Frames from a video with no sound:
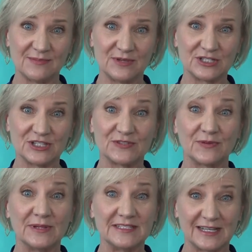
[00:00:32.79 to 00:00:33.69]
emissions
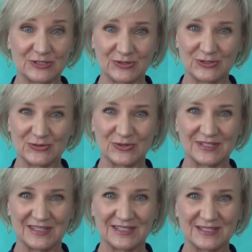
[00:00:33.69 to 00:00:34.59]
from industrial
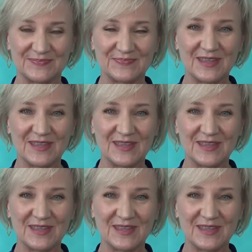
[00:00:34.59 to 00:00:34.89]
sources.